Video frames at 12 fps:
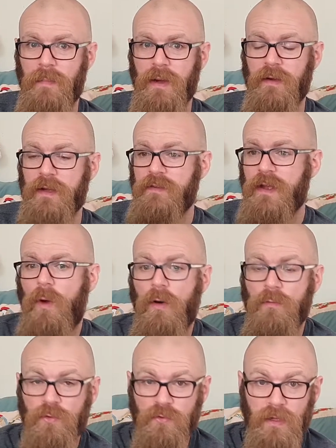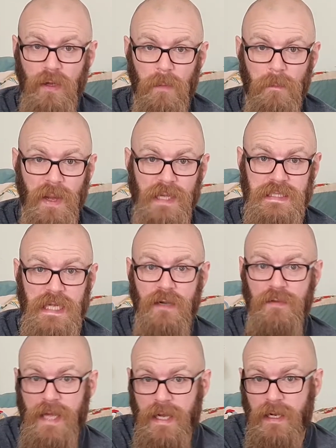berries. Obviously, I'm based out of
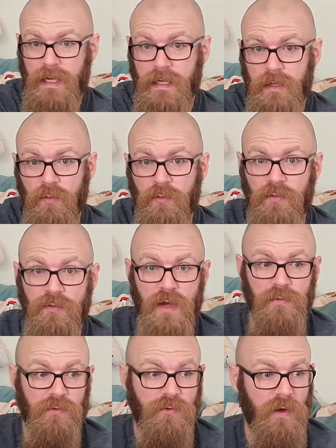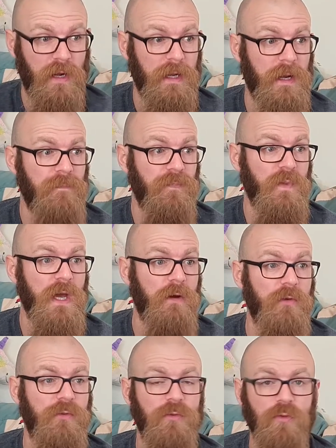the Adelaide Hills in South Australia. There are
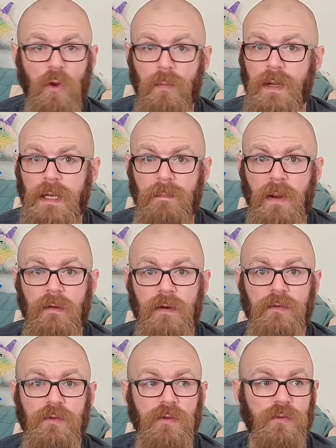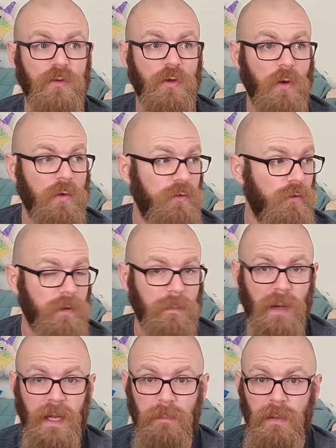so many berries. You just go during
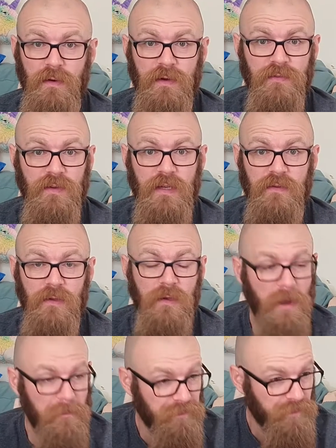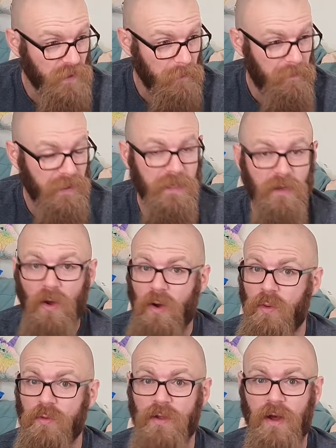blackberry season, pick a
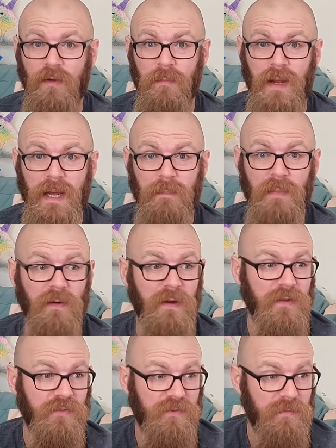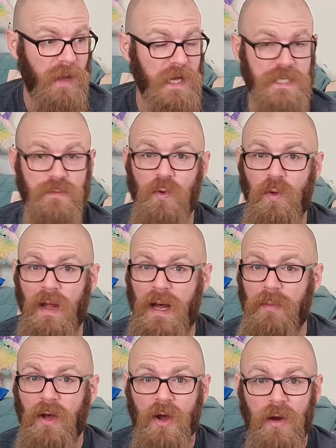whole ton of blackberries, smash them all
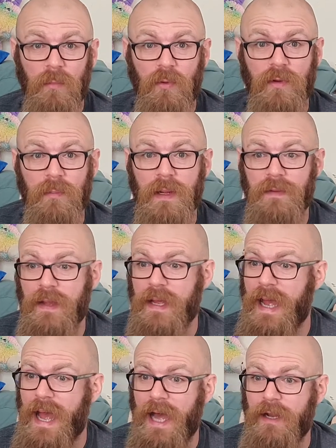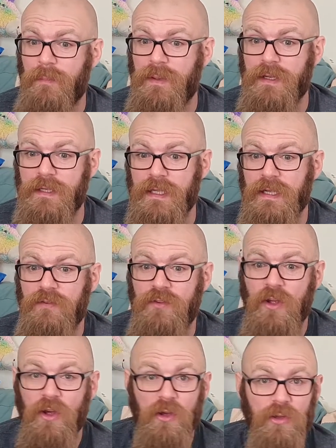up, put them in there, add a bit of yeast.
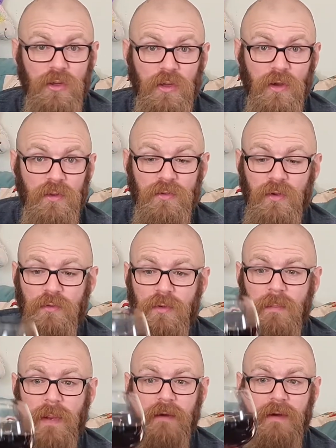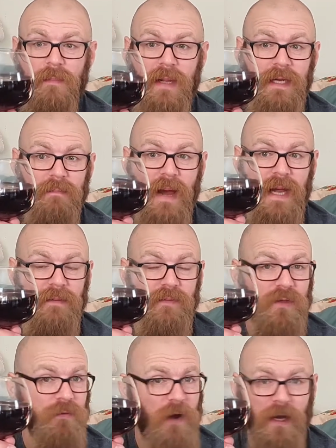You got yourself some berry mead, mate.
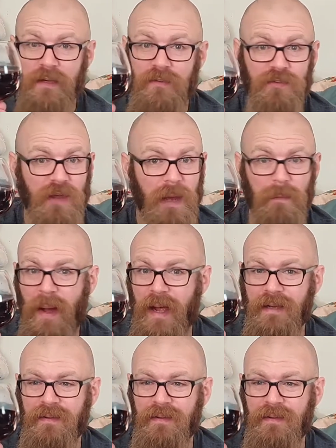You're fucking set, mate.